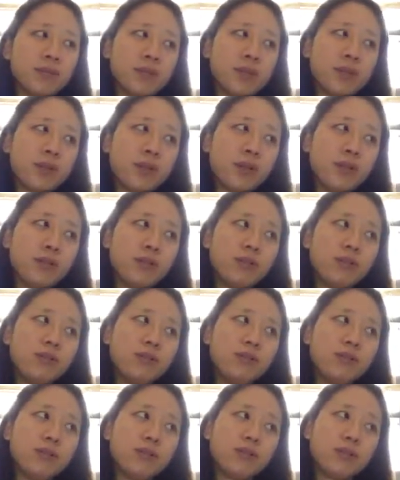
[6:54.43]
So
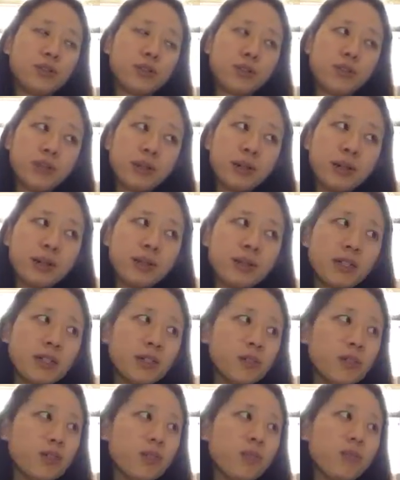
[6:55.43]
don't become the
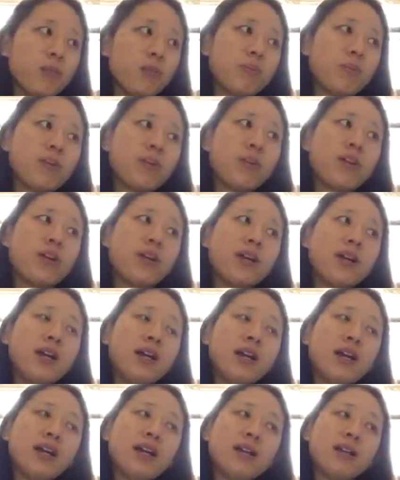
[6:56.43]
consuming poor,
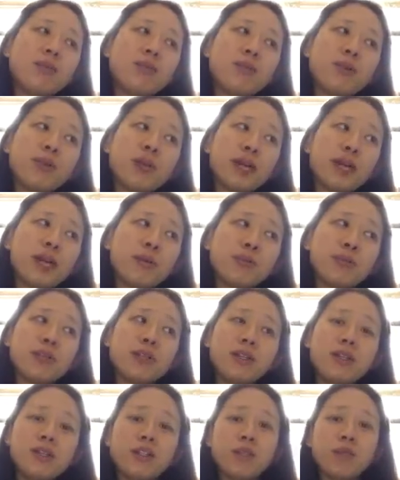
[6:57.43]
and perhaps
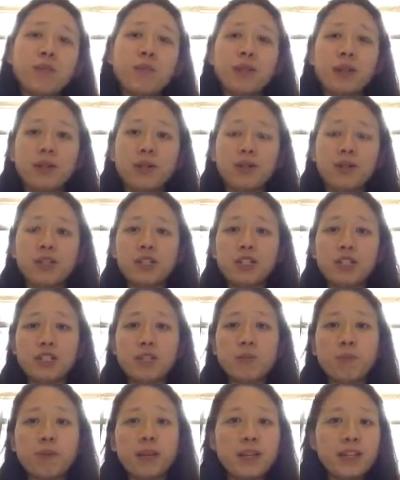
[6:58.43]
it is better to
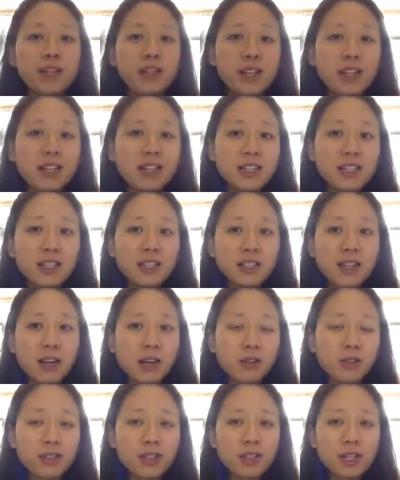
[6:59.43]
spend less on the
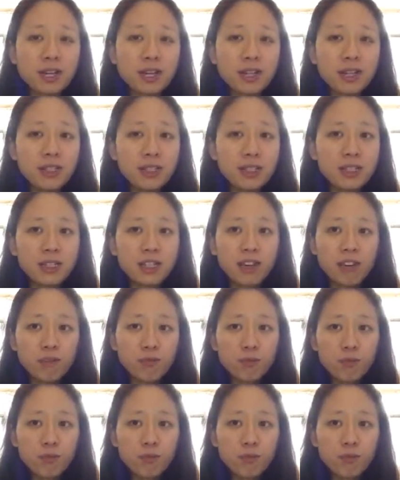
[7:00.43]
outside and save